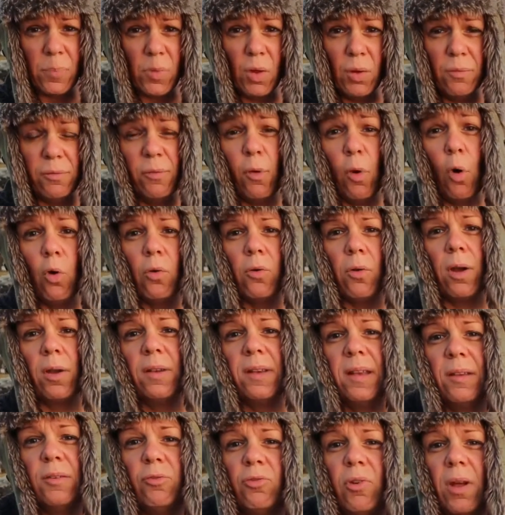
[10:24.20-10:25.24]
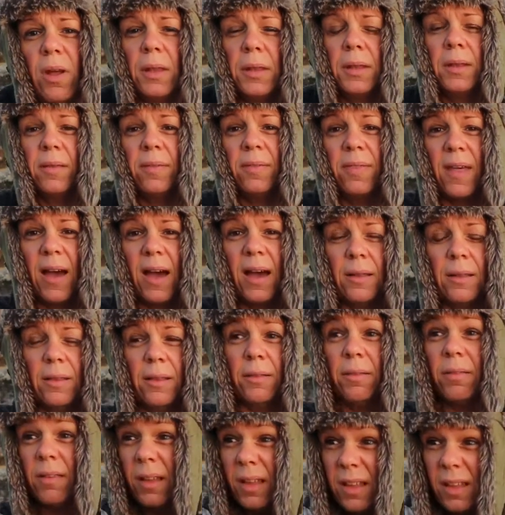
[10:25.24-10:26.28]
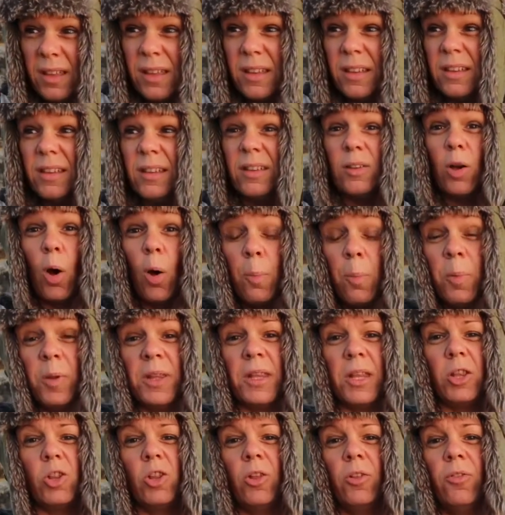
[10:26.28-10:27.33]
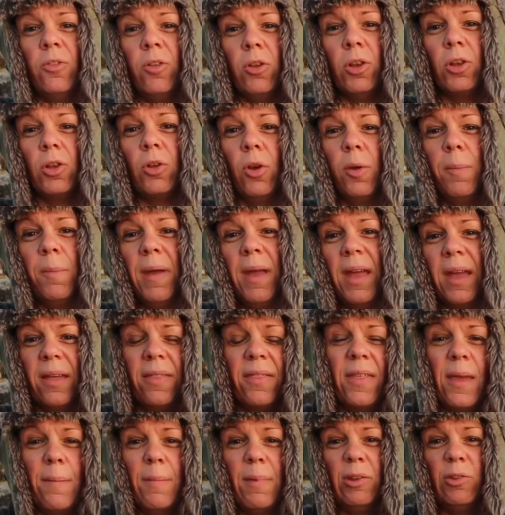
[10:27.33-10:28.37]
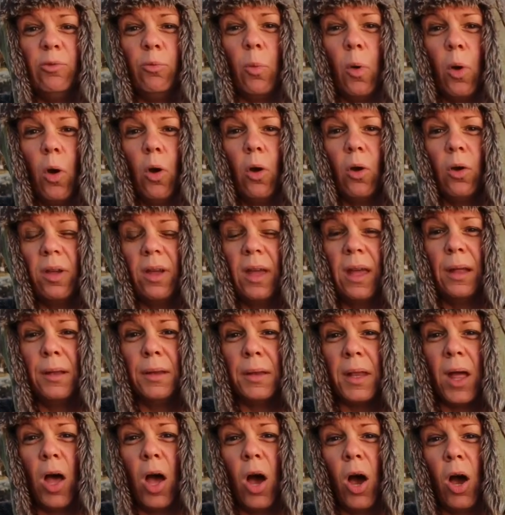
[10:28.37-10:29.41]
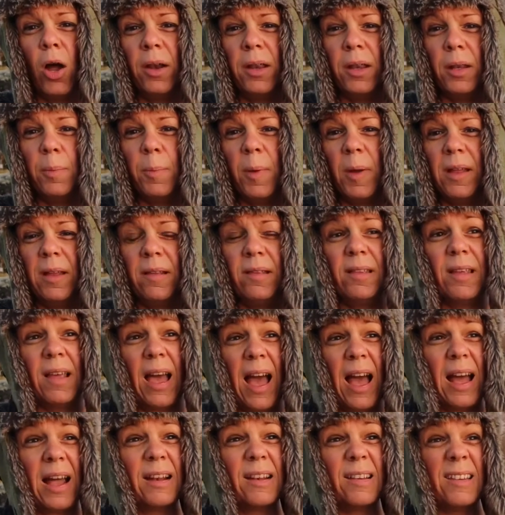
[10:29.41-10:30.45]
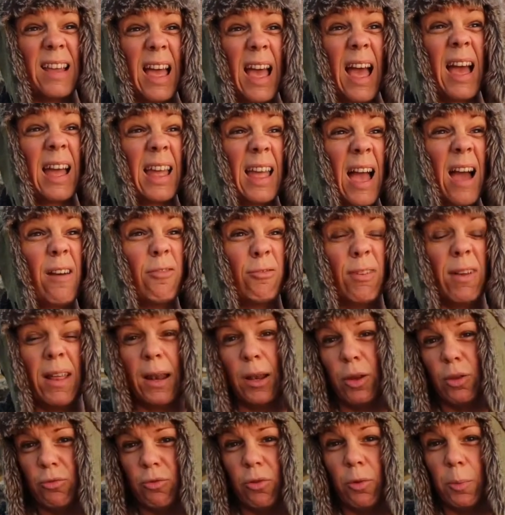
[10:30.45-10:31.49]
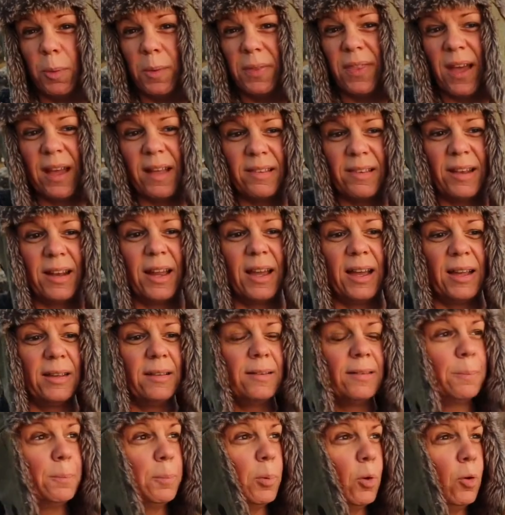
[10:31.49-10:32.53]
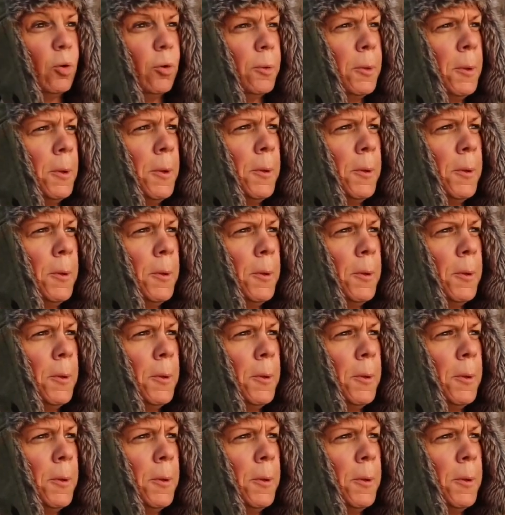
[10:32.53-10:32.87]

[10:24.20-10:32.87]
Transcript: foreground interest, that composition that's going to make the image work, is the hardest bit, and I have really struggled with that tonight. But